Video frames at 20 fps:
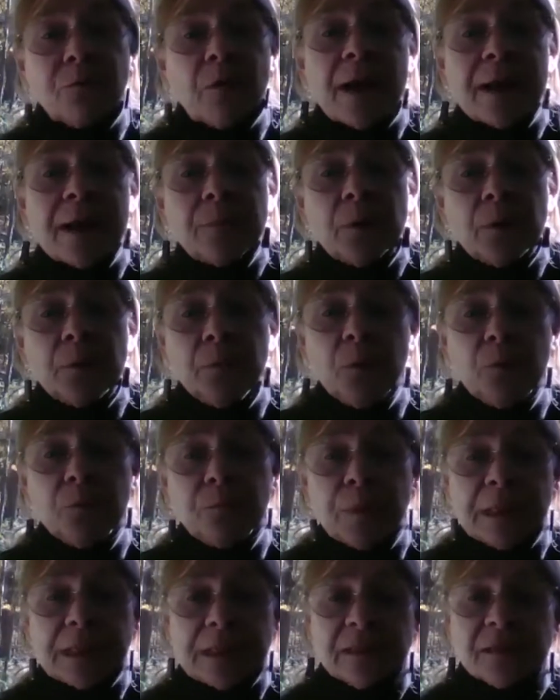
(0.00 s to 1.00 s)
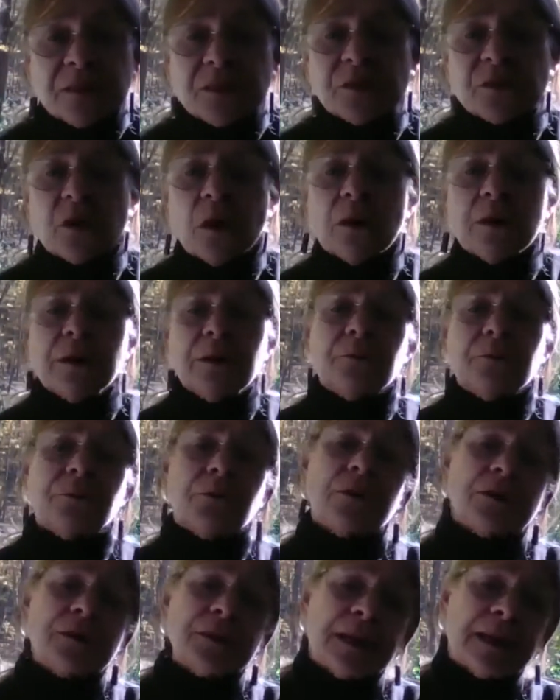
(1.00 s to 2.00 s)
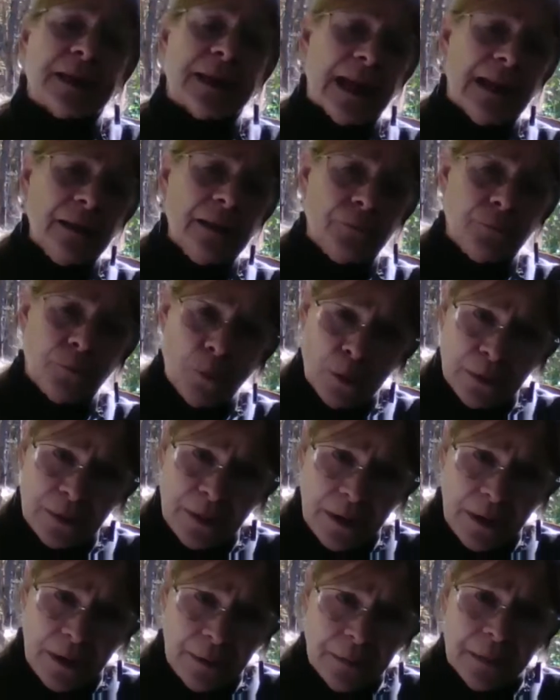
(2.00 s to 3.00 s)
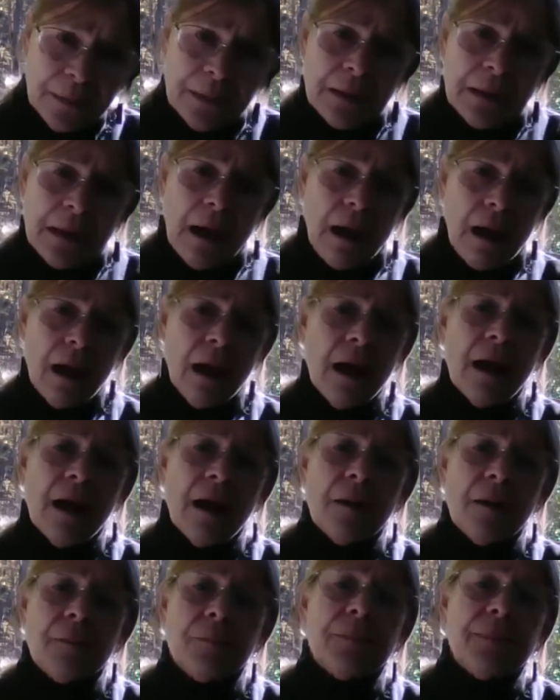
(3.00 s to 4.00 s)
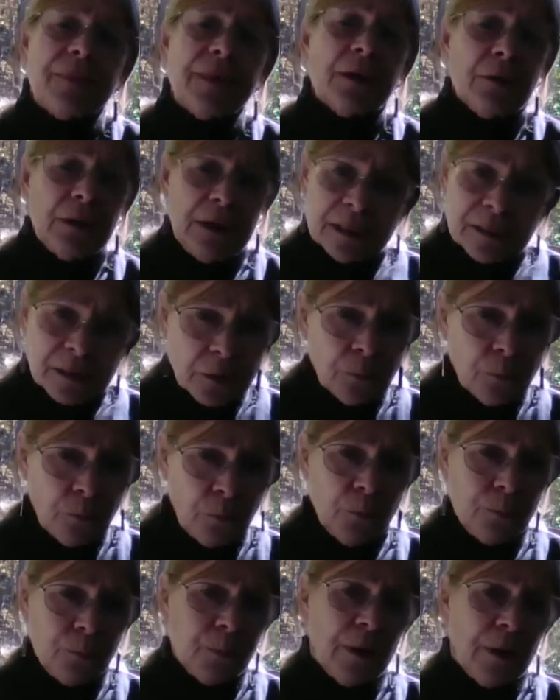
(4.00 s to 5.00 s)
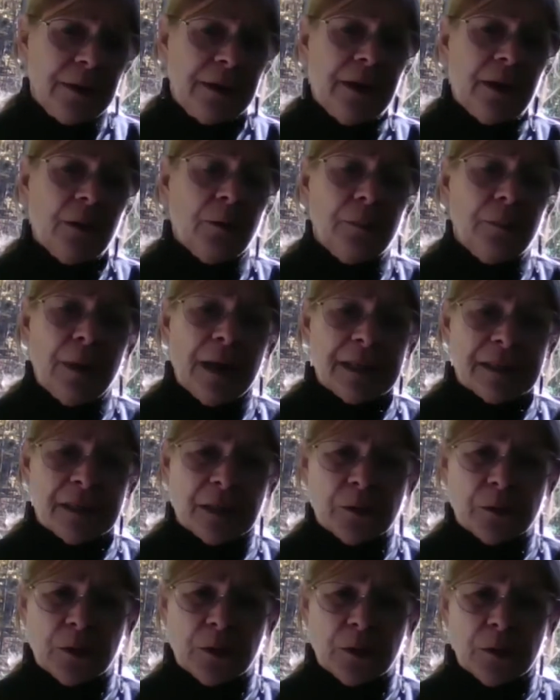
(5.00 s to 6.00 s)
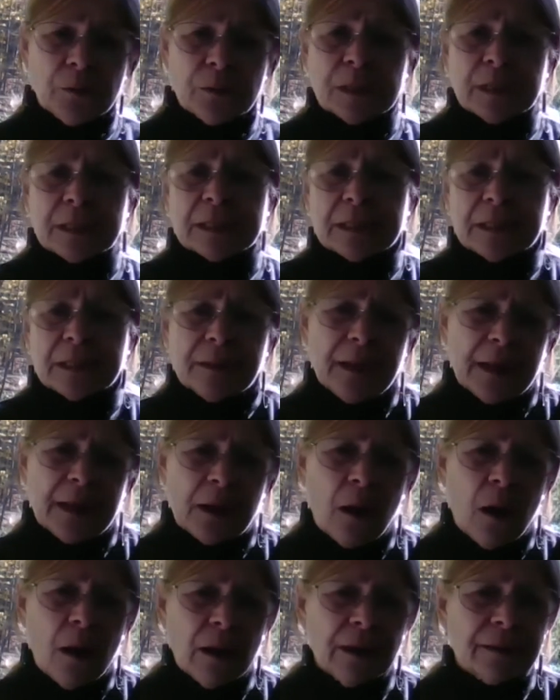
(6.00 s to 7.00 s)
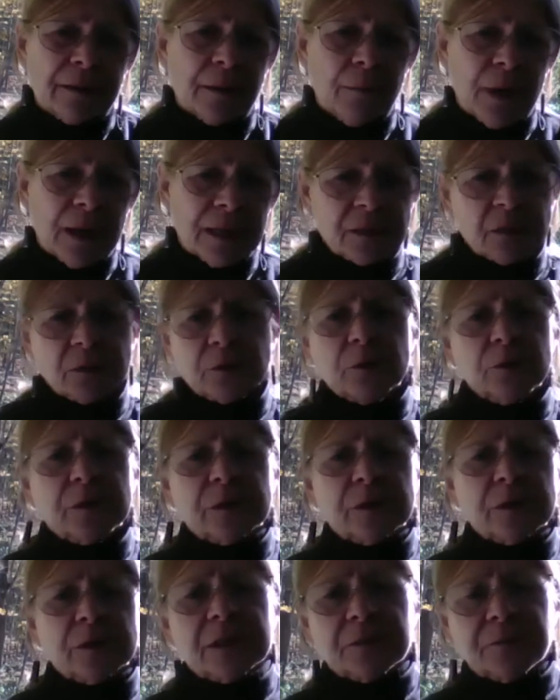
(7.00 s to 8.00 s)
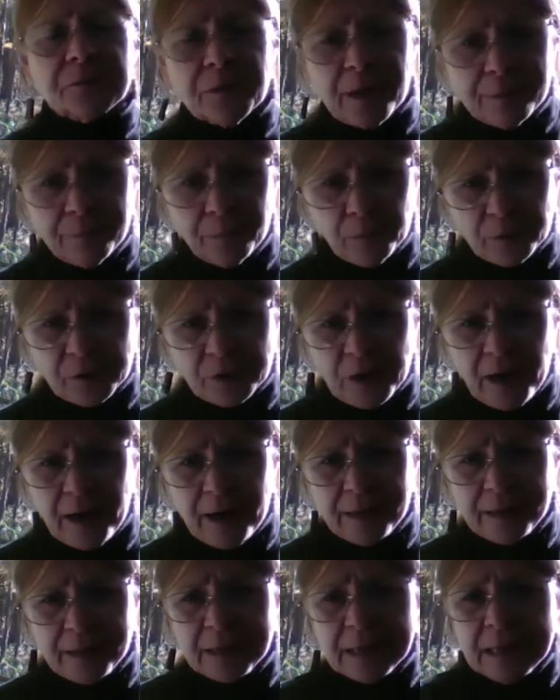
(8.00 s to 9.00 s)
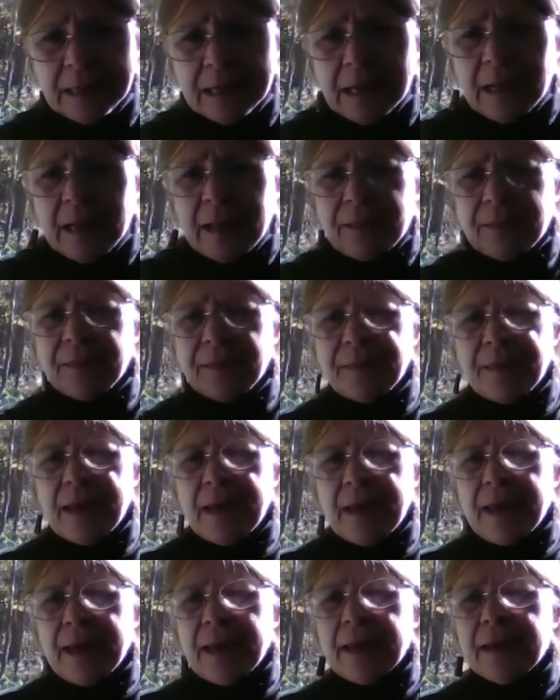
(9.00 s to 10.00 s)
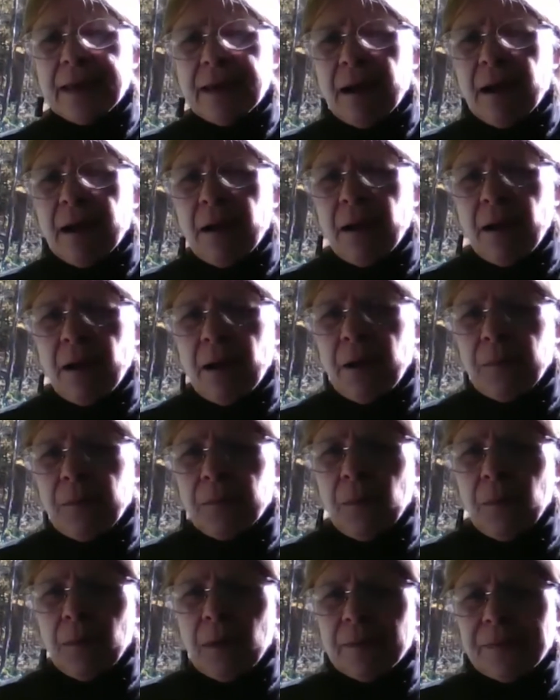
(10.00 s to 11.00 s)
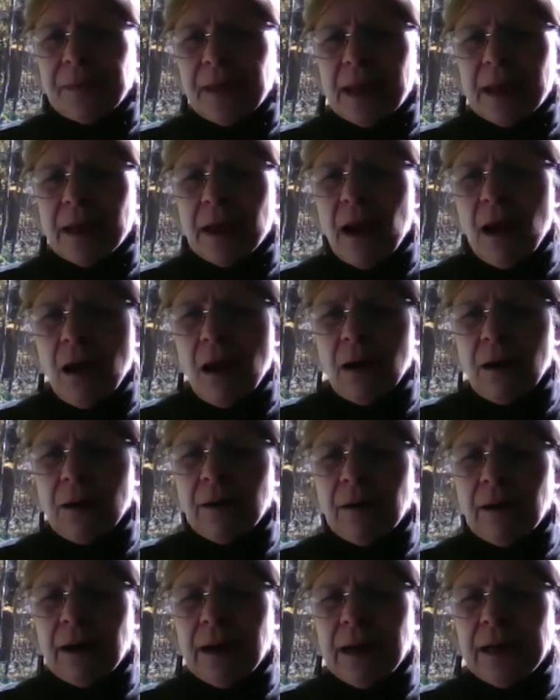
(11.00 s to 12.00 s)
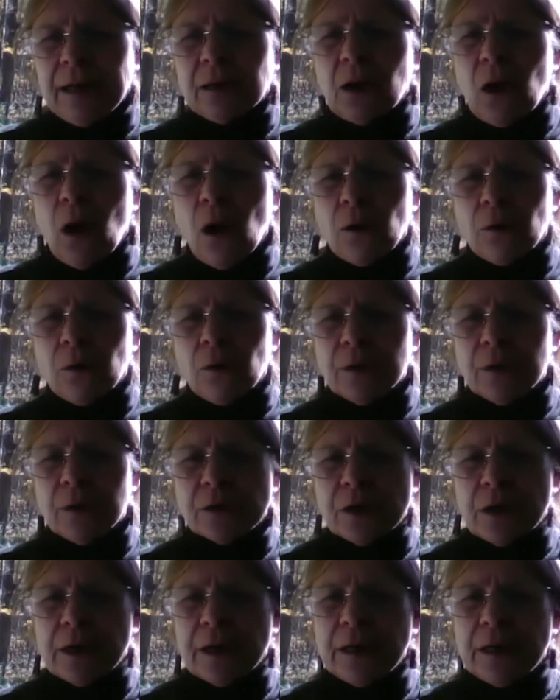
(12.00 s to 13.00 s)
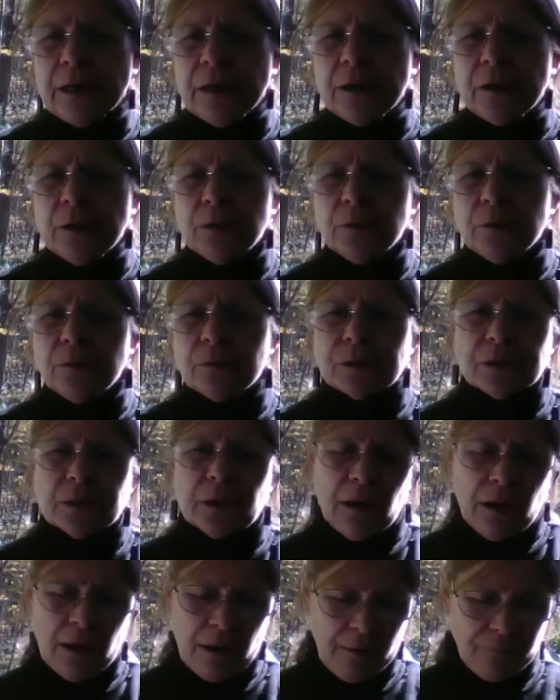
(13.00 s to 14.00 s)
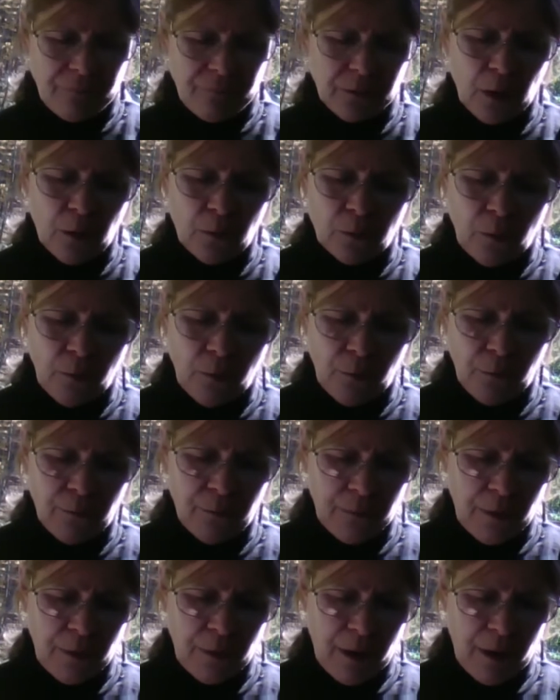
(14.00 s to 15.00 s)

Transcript: fiber movement that started first in California. Mm-hmm. There is a group right here in Massachusetts and they call it the Massachusetts Fiber Shed. They are encouraging use of local